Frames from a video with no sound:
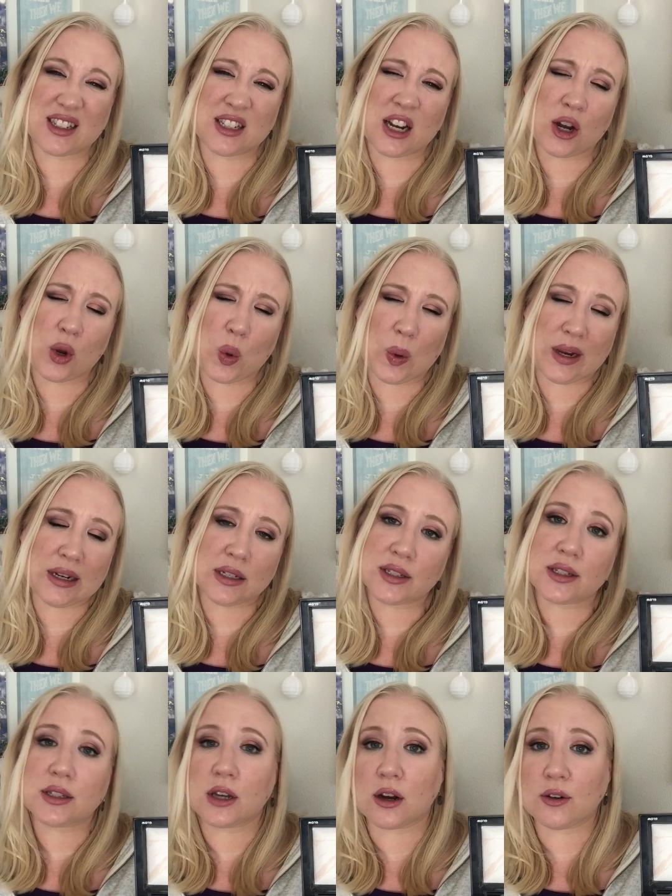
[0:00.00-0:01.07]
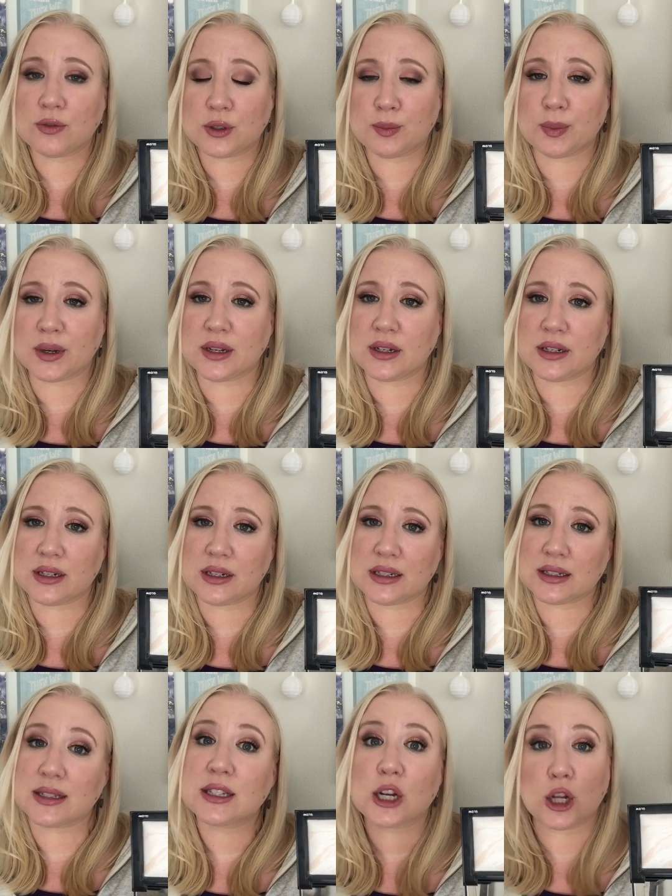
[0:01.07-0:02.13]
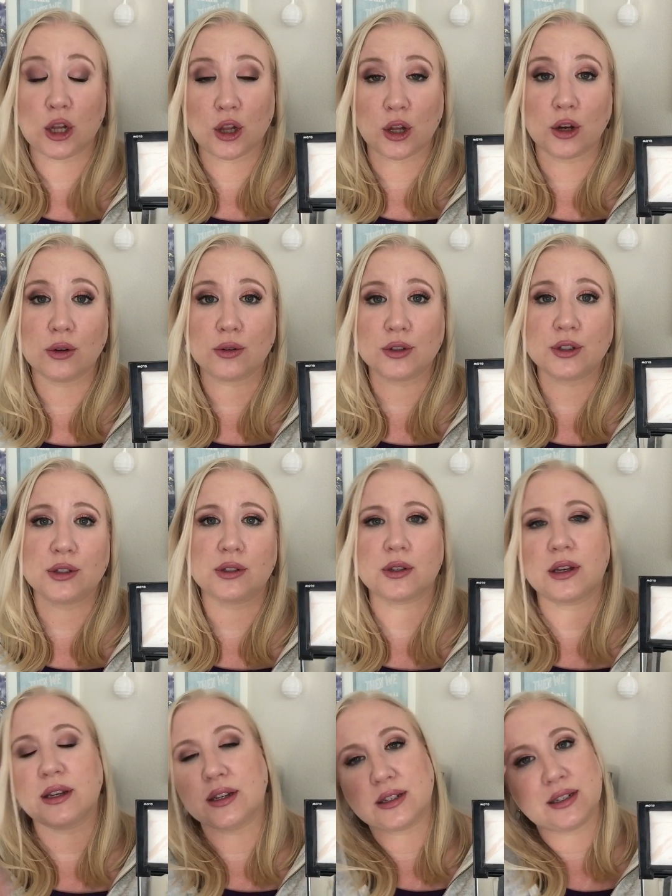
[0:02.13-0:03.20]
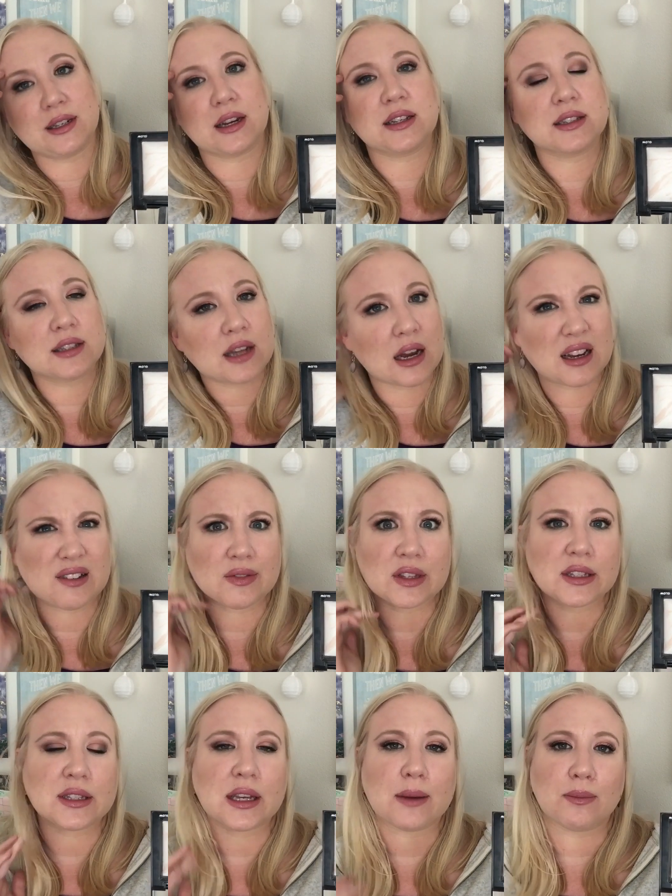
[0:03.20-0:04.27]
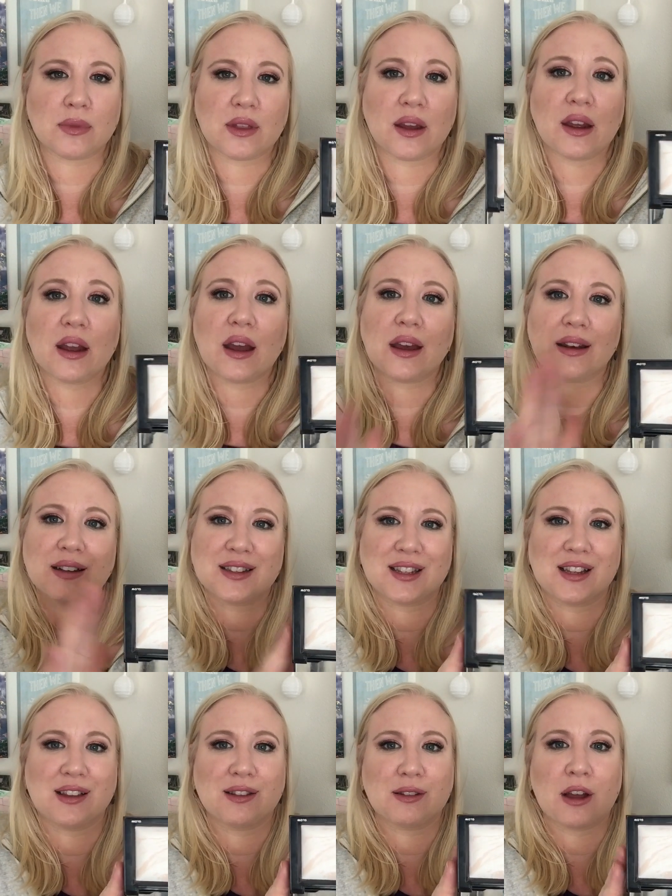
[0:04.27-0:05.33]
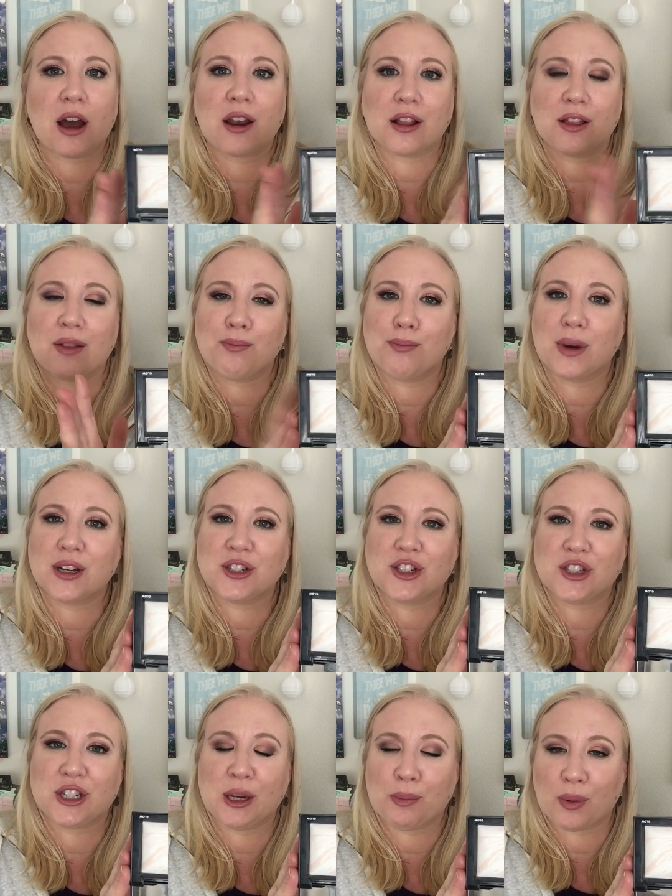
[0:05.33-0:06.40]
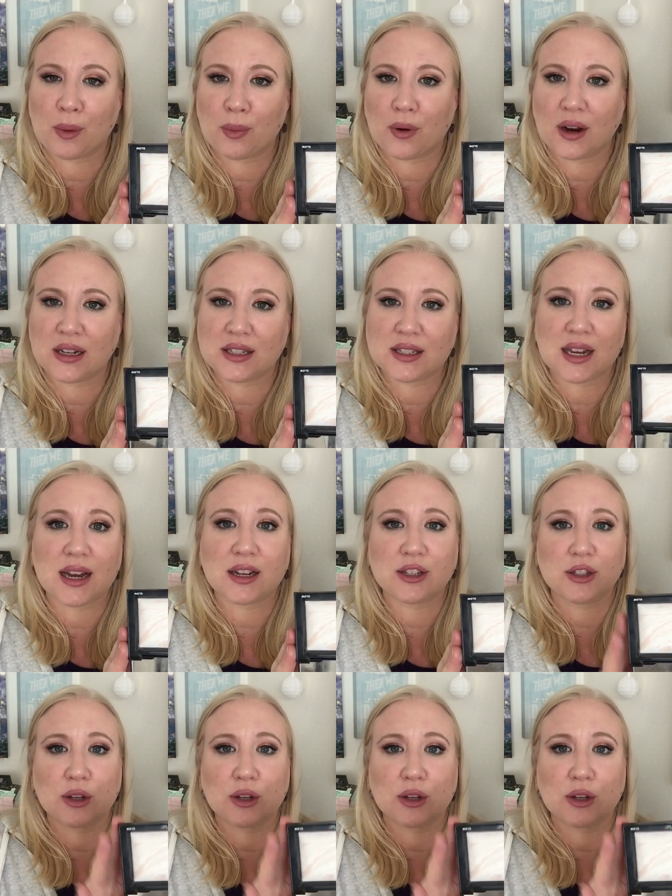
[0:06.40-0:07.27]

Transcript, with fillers: It's not quite as soft, but it is close and it does kind of the same thing and it's a, got a much cheaper price tag.